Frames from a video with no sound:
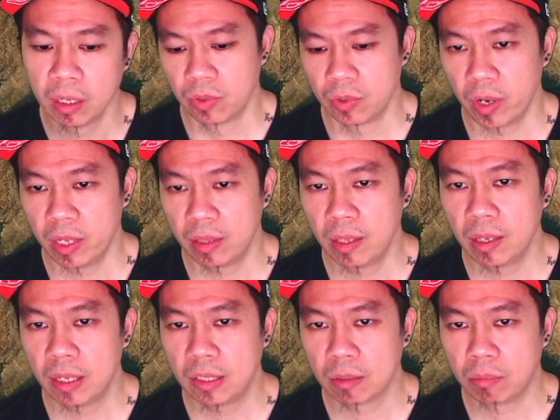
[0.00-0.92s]
So I
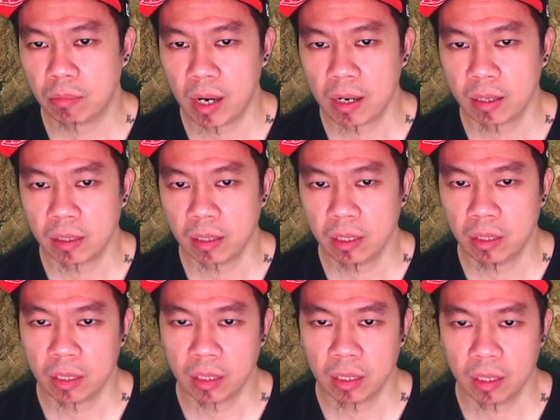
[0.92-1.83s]
think it's a bug
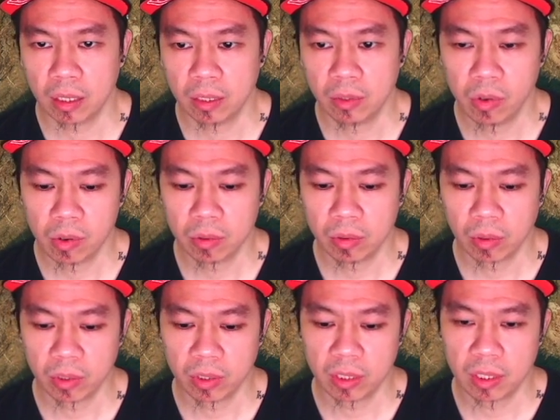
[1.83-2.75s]
in the node
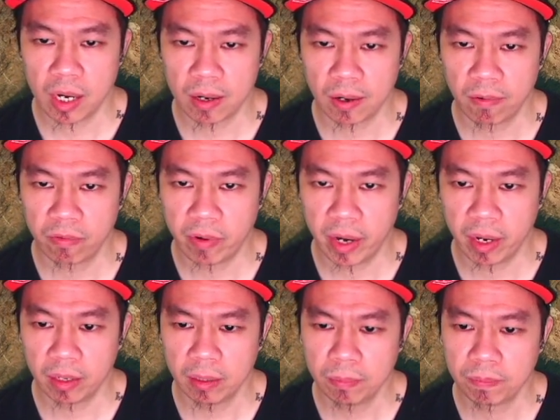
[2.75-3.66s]
or the Docker file.